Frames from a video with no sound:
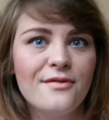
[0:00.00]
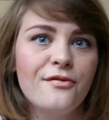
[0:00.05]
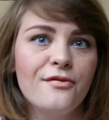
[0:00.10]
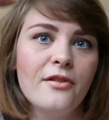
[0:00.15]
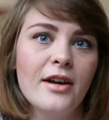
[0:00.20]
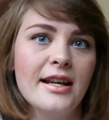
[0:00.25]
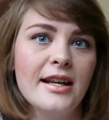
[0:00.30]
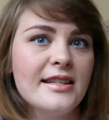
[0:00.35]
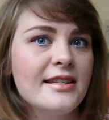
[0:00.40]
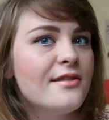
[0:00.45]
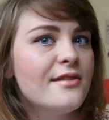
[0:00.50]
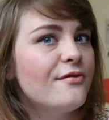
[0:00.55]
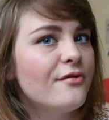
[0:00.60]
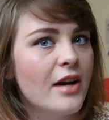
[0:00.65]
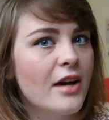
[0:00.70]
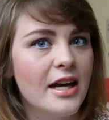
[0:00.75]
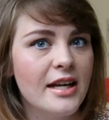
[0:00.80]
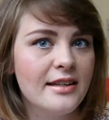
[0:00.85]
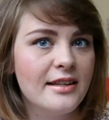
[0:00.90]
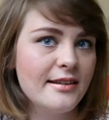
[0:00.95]
friend's
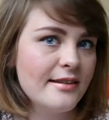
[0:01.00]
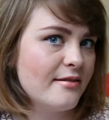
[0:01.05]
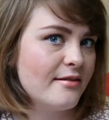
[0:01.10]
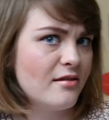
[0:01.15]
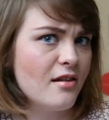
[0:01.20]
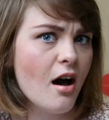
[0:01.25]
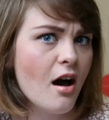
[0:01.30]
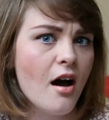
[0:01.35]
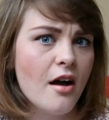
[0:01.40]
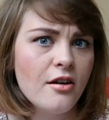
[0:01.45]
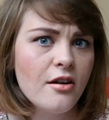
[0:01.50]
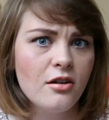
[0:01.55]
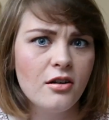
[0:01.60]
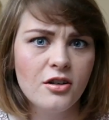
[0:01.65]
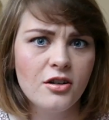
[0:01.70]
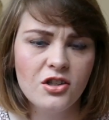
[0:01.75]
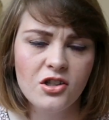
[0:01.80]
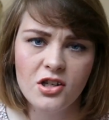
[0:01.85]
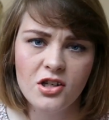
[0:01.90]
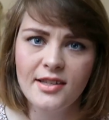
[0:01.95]
friend's
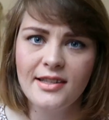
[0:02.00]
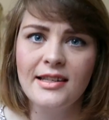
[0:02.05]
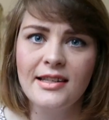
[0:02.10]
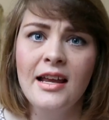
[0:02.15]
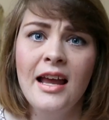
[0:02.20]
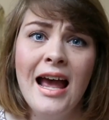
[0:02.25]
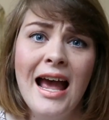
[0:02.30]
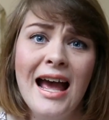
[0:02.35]
daughter just